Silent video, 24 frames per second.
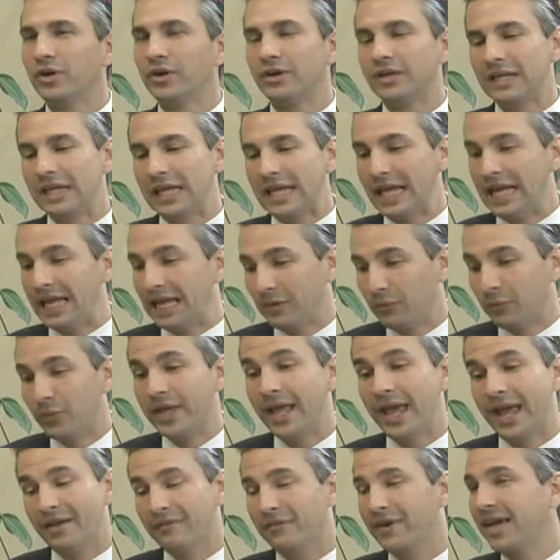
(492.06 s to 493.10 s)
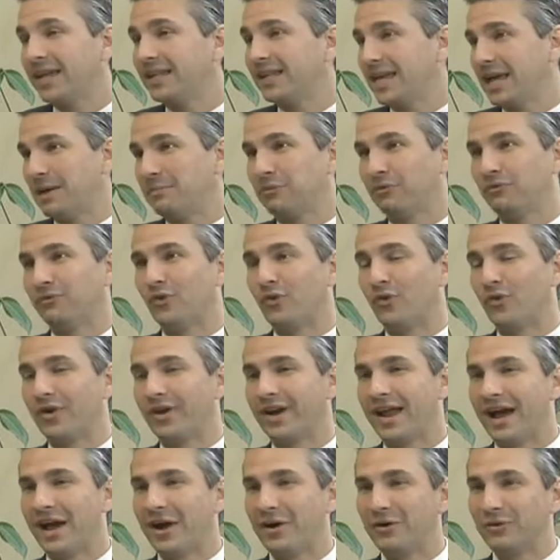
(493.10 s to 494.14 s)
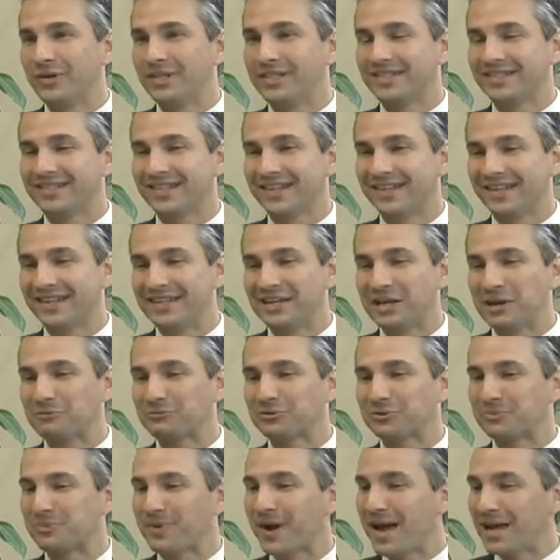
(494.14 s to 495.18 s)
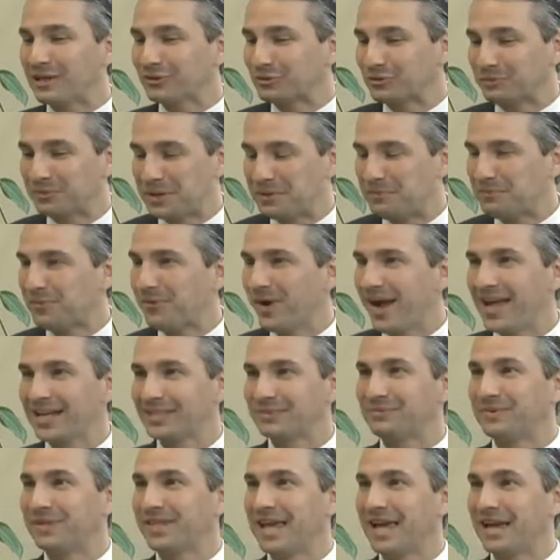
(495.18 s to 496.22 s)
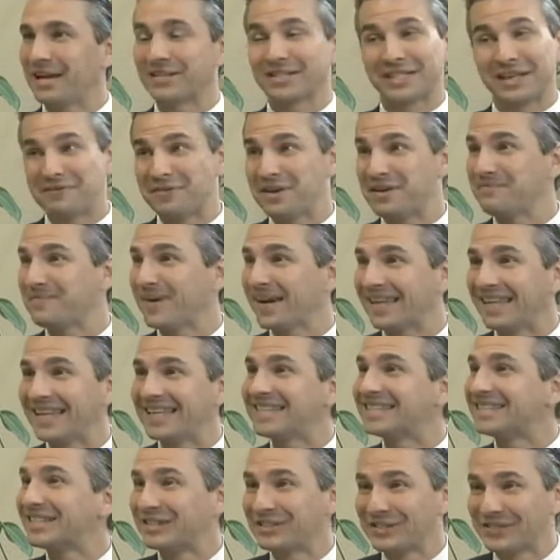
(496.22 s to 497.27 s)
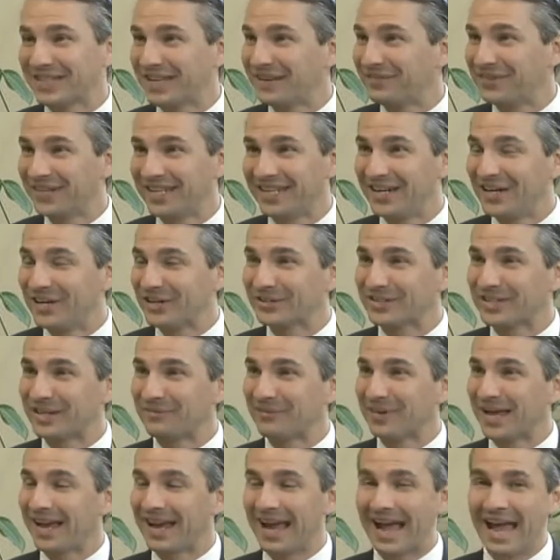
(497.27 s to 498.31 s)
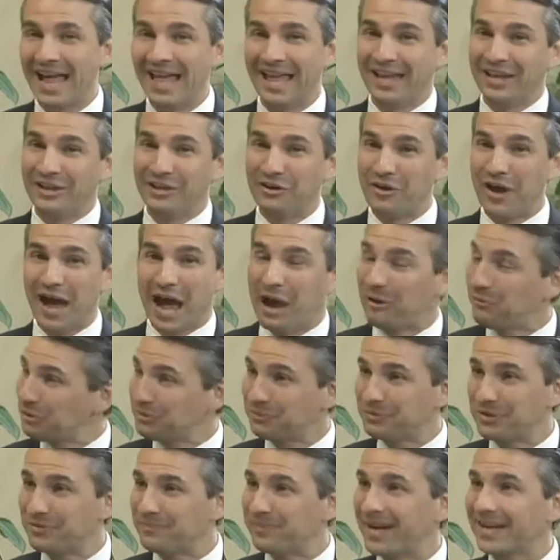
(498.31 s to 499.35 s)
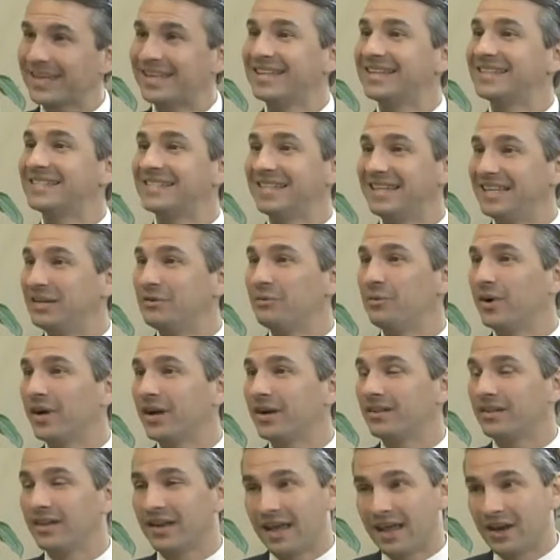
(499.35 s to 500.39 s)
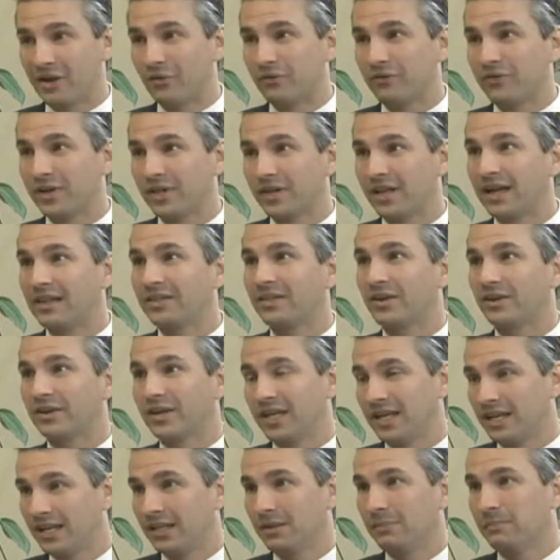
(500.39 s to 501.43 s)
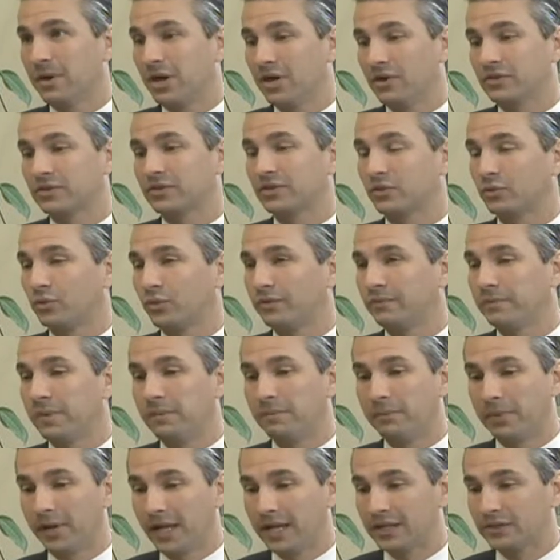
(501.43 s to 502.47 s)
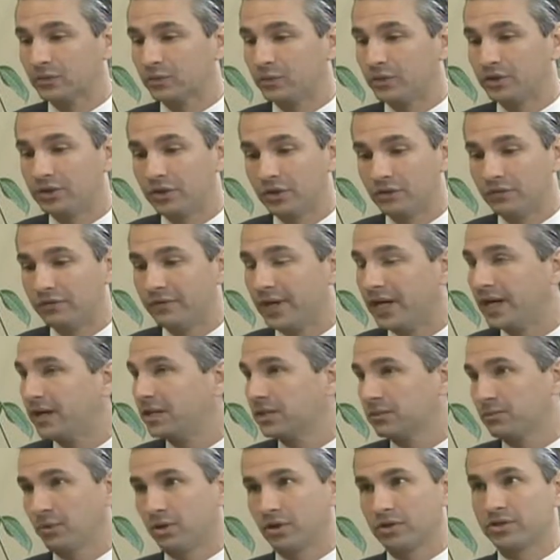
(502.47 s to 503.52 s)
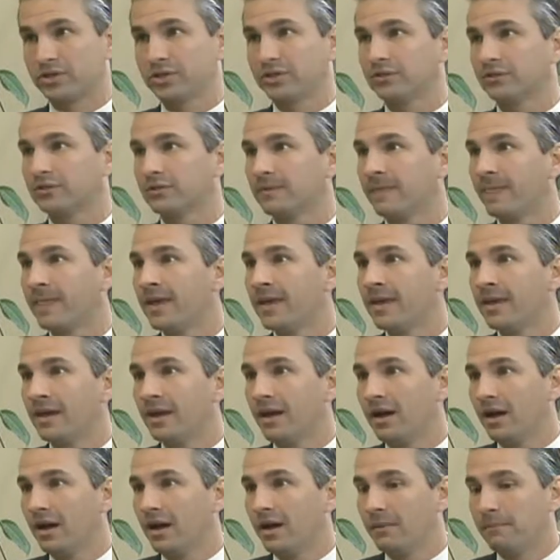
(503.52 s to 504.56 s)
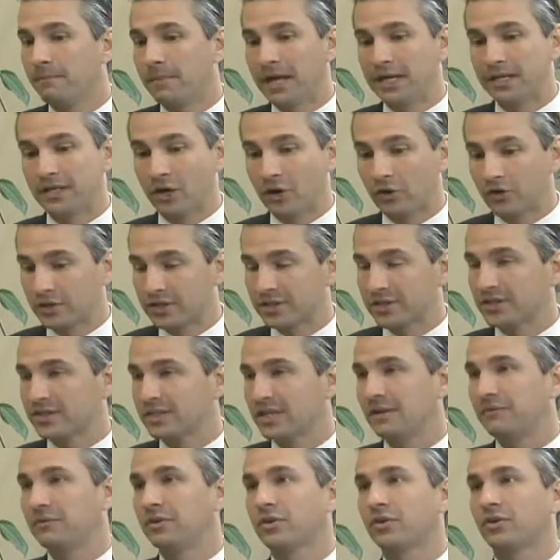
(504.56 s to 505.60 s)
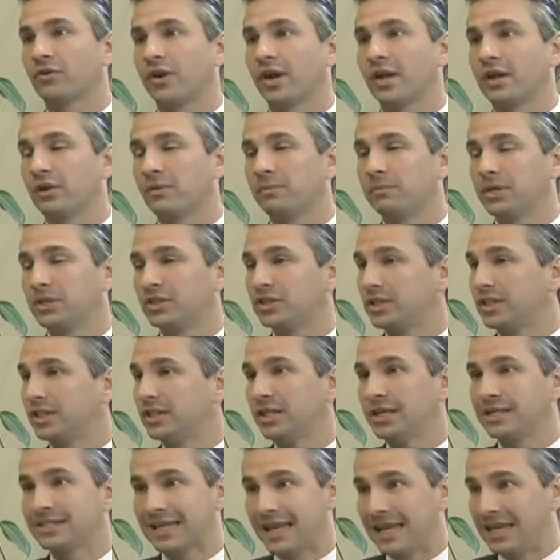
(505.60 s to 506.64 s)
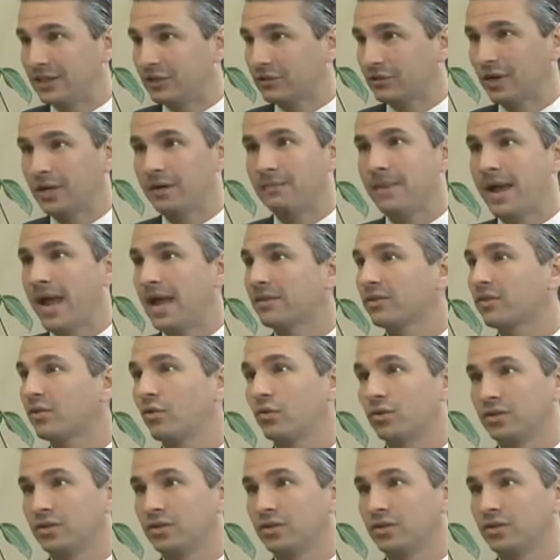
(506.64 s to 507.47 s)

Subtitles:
Well, and we have had that before, and I always, I'm surprised when people ask me that, because I've had my kids there 7 years, and I'm like, I wouldn't put my kids anywhere that I don't feel like they're getting the most, because we've been blessed with 2 very smart children. My daughter is a 7th grader, but she does 8th grade math